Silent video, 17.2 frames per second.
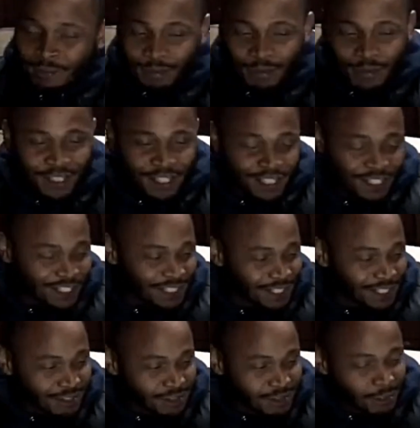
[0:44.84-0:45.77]

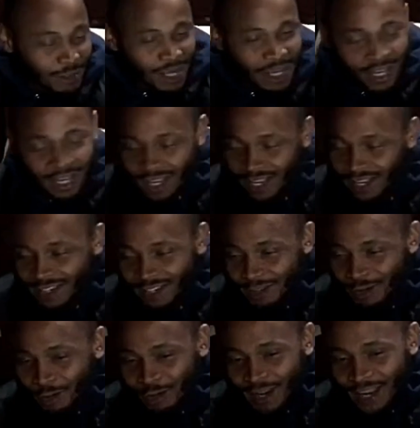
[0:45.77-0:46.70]
Because, man,
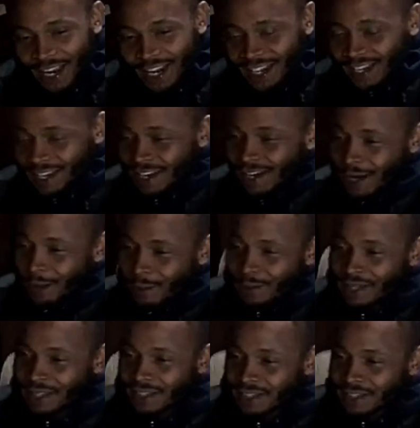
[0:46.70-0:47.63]
they ain't none of their
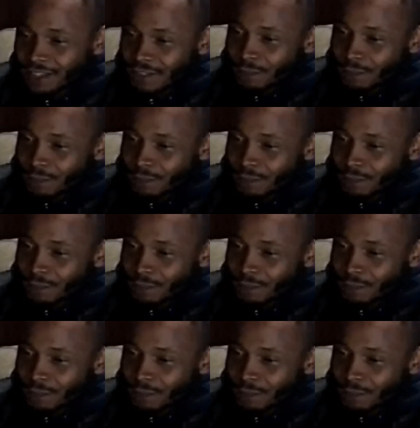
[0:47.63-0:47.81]
business.